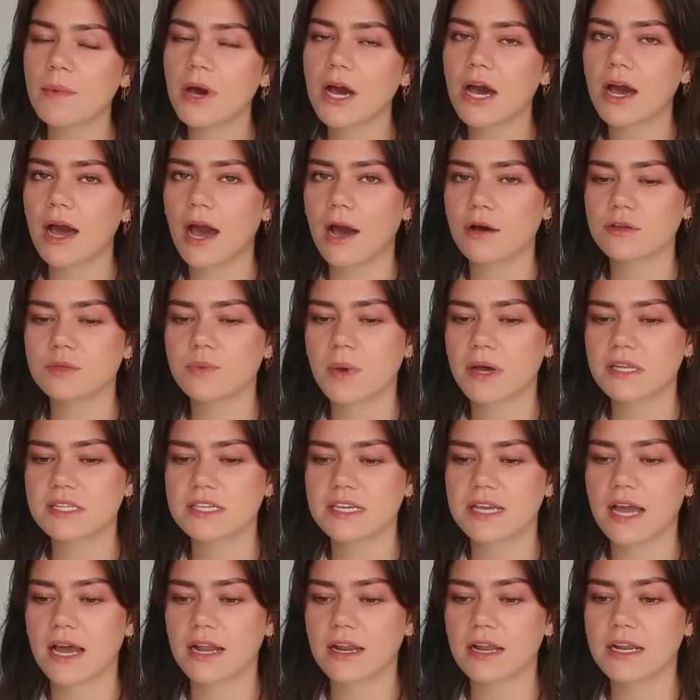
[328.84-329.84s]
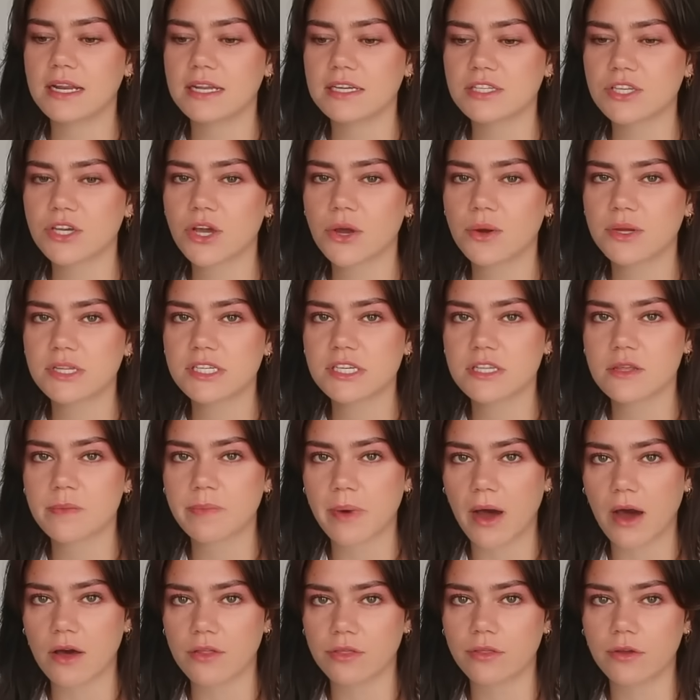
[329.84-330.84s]
I'm at her house party, and I need to go into the
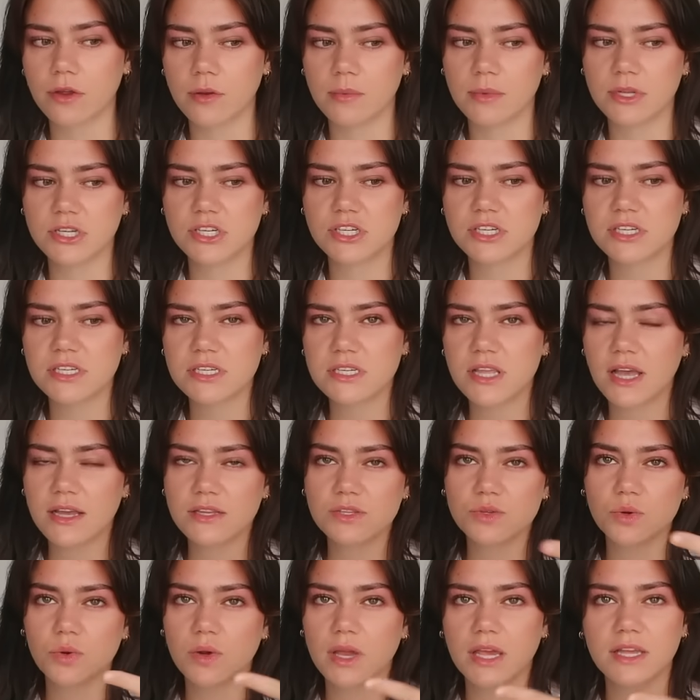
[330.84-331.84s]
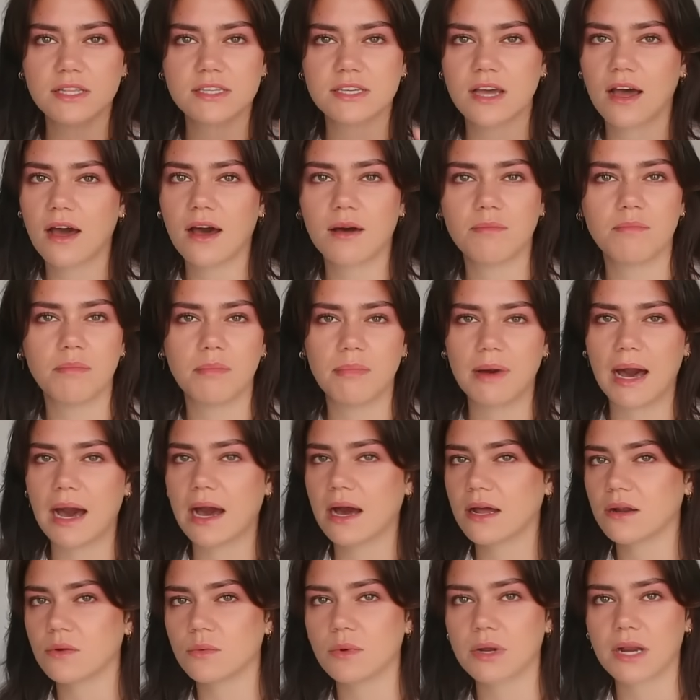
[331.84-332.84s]
bathroom, and she's, like, talking to her
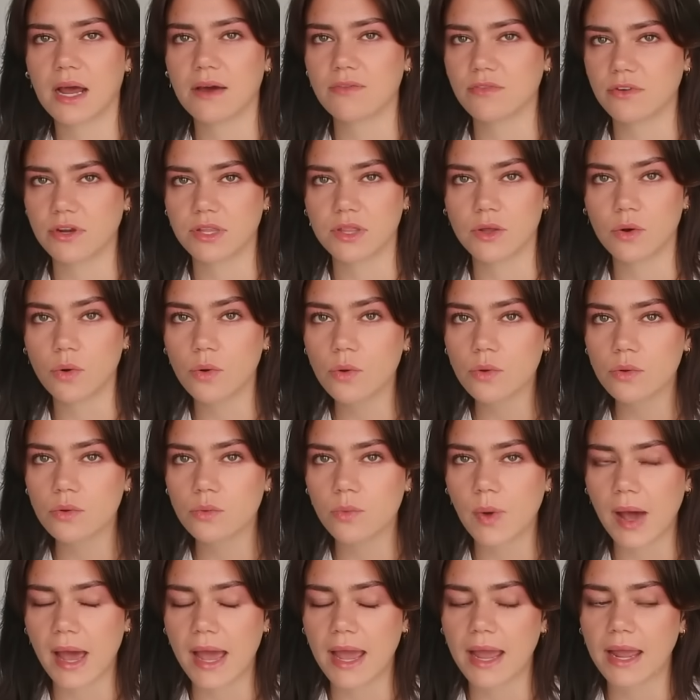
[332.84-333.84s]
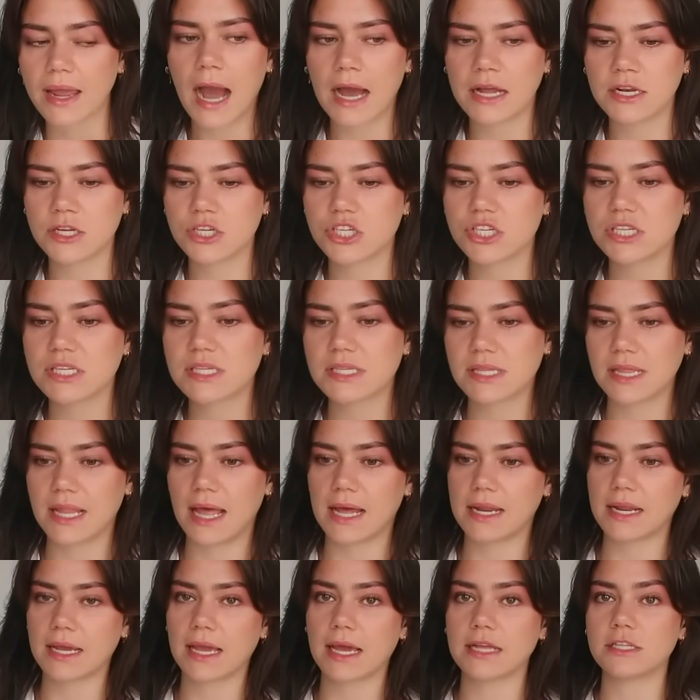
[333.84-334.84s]
man or whatever in the hallway, and she's
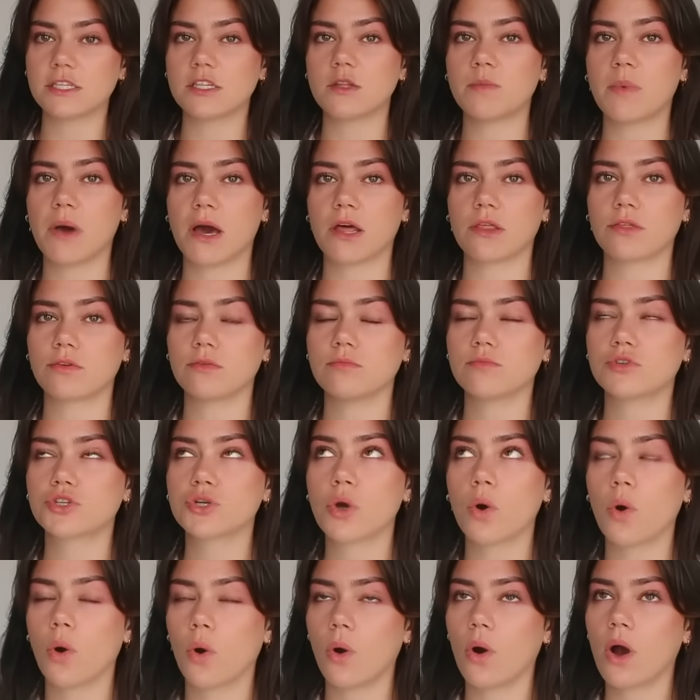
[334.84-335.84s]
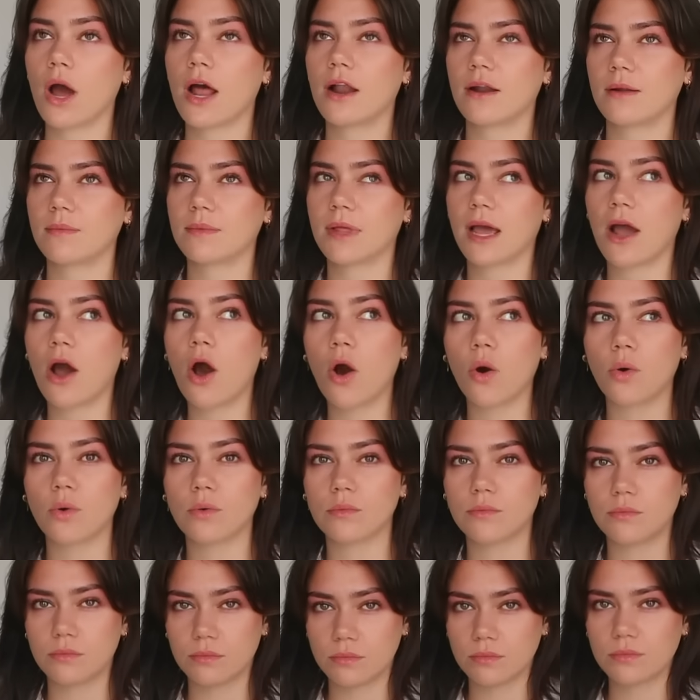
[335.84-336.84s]
leant against the bathroom door, and I'm like,
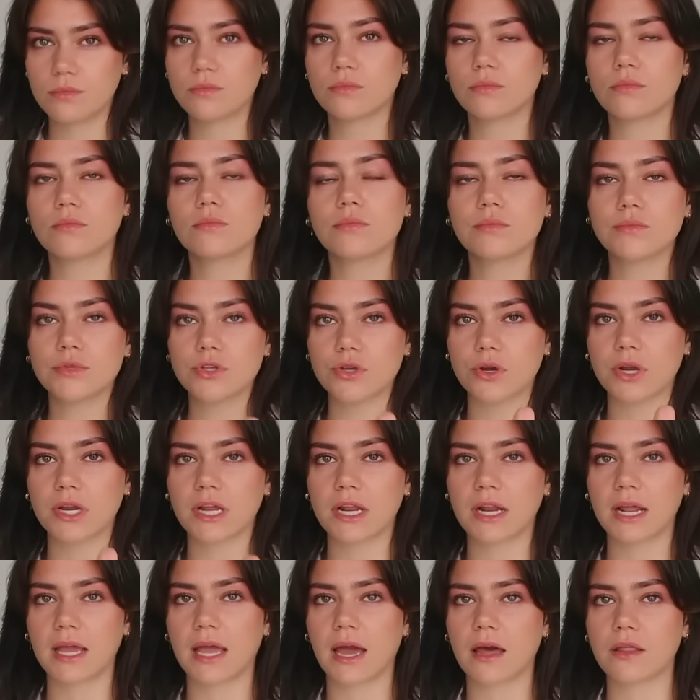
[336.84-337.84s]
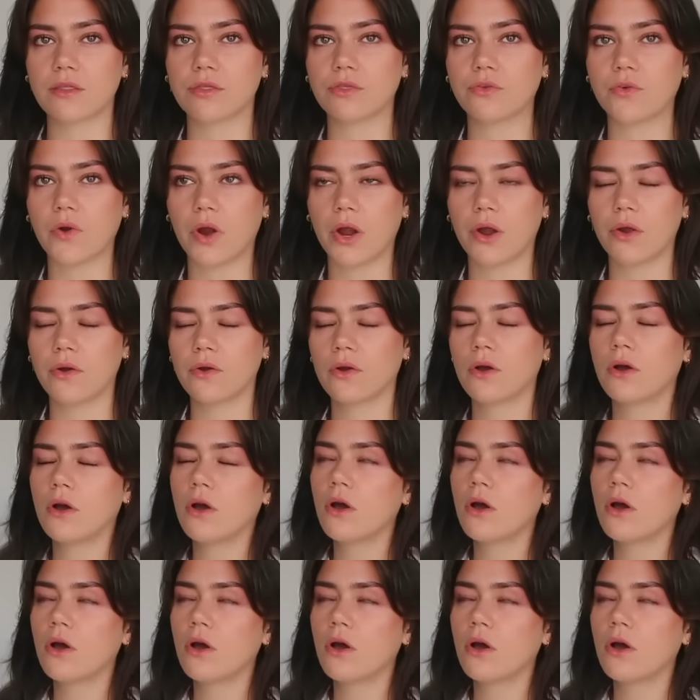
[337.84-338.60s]
oh, sorry, can I get through?